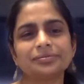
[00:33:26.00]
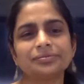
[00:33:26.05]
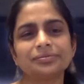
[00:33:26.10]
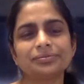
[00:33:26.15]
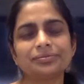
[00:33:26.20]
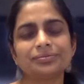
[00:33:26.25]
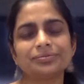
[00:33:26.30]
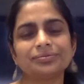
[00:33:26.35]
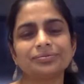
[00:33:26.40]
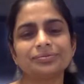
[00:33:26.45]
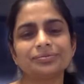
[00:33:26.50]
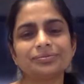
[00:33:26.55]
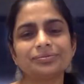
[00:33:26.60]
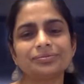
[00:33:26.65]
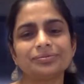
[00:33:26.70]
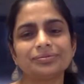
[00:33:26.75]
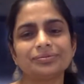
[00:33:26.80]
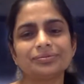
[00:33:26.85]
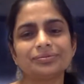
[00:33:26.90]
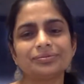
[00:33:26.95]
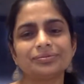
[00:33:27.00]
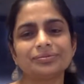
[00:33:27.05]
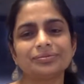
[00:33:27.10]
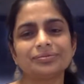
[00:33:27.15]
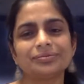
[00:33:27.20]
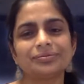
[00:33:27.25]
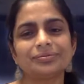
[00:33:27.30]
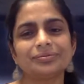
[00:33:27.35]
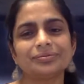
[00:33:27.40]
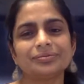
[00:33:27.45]

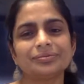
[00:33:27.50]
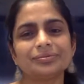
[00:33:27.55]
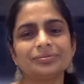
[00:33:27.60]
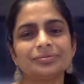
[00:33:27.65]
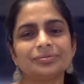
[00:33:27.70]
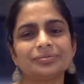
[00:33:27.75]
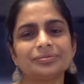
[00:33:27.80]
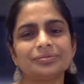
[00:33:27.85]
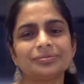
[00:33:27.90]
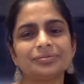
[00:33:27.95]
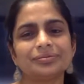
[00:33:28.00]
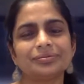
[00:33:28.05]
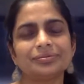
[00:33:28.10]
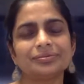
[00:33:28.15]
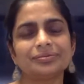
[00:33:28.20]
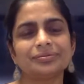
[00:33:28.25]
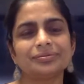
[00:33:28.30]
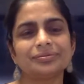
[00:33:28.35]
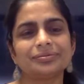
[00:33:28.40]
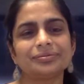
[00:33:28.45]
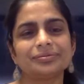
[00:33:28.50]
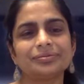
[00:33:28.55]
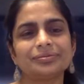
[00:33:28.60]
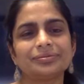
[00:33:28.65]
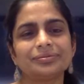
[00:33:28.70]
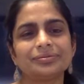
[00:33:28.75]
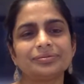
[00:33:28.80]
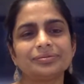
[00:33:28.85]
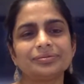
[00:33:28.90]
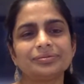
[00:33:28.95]

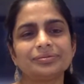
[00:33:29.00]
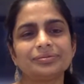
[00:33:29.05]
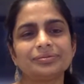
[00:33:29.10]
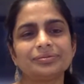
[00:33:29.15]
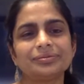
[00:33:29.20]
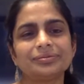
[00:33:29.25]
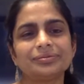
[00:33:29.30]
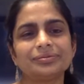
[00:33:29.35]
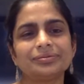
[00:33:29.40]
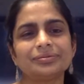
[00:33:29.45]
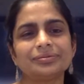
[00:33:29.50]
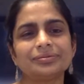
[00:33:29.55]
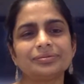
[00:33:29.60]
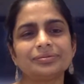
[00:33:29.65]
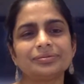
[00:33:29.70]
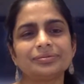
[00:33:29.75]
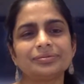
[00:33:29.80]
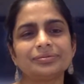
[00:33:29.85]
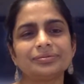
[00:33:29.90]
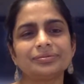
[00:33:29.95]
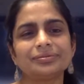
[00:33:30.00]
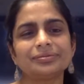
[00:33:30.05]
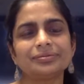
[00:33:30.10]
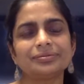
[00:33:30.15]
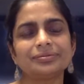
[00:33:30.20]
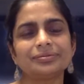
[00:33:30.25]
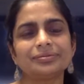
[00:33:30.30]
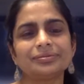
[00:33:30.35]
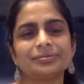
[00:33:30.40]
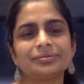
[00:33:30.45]

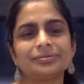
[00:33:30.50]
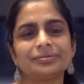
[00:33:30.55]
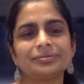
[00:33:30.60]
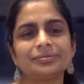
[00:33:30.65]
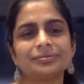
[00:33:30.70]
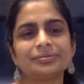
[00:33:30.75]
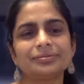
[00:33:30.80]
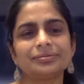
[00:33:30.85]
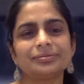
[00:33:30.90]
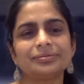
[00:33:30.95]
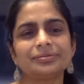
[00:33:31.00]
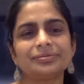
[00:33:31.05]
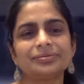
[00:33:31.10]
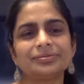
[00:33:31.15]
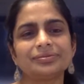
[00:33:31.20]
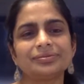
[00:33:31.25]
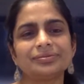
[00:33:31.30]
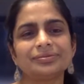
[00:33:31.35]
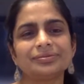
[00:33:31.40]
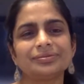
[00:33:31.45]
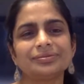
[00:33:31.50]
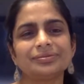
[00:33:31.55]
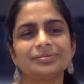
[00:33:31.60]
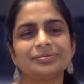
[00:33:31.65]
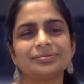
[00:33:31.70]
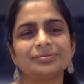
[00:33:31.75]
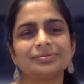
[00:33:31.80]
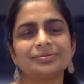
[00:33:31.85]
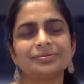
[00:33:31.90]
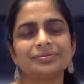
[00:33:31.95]

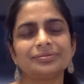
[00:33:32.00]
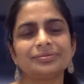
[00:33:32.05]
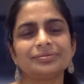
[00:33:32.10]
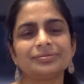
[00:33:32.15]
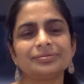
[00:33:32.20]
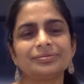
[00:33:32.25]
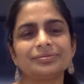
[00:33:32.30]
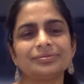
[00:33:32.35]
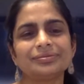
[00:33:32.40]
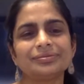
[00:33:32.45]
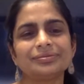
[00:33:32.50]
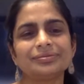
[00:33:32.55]
(silent)